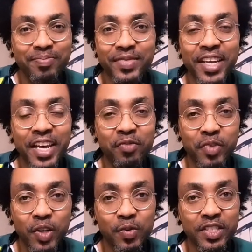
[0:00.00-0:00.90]
the
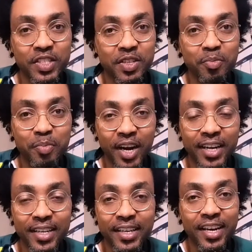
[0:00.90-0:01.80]
influencer, the
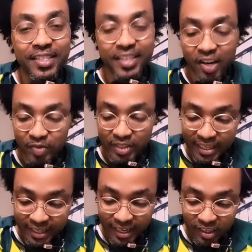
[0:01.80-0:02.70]
podcast, get
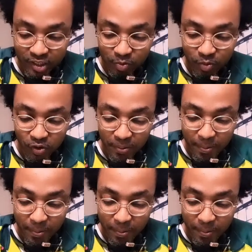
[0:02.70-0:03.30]
everything out there more.